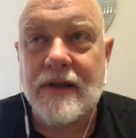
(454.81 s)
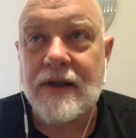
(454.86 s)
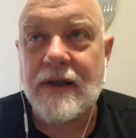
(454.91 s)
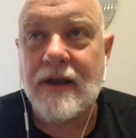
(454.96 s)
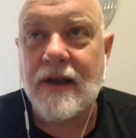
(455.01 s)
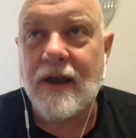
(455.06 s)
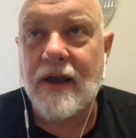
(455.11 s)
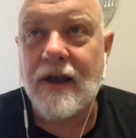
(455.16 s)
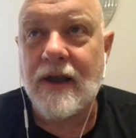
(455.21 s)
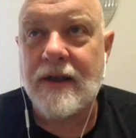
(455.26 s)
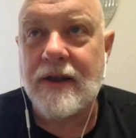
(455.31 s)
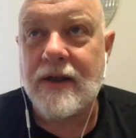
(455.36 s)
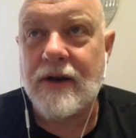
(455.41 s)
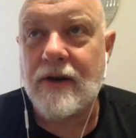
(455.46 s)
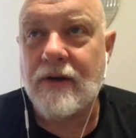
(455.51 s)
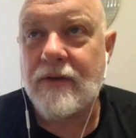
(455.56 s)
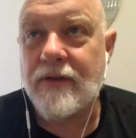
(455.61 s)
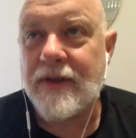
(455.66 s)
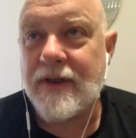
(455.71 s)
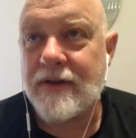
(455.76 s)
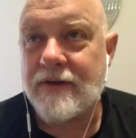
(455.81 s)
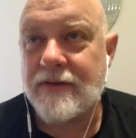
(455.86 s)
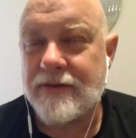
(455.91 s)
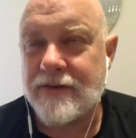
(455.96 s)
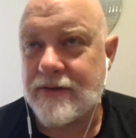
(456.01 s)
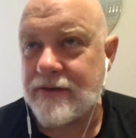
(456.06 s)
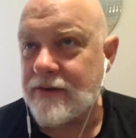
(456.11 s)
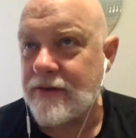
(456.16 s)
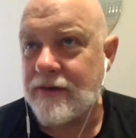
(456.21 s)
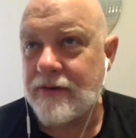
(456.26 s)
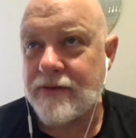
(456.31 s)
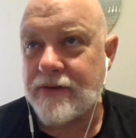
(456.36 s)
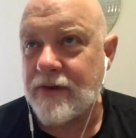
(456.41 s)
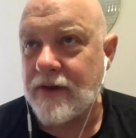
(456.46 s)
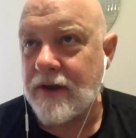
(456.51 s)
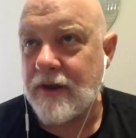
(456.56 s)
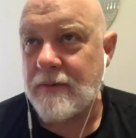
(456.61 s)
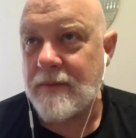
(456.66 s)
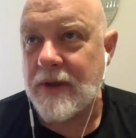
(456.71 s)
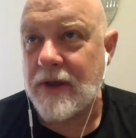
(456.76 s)
you know, there's the
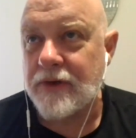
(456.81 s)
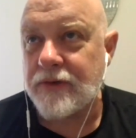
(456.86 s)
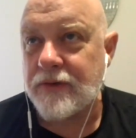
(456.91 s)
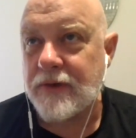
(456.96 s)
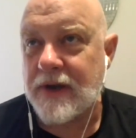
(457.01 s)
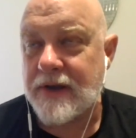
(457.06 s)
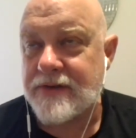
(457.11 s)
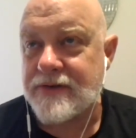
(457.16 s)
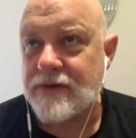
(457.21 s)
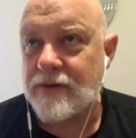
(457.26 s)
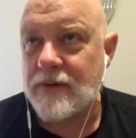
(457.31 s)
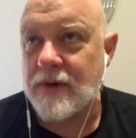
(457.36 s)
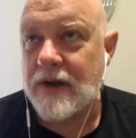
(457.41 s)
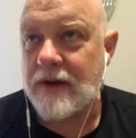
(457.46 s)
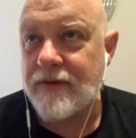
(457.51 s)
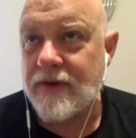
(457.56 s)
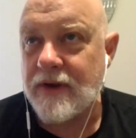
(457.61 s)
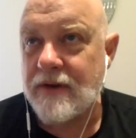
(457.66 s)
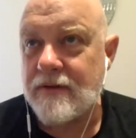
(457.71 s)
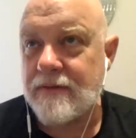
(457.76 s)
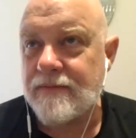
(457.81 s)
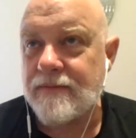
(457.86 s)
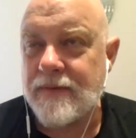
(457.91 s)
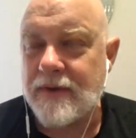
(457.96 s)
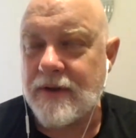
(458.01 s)
email address or whatever. You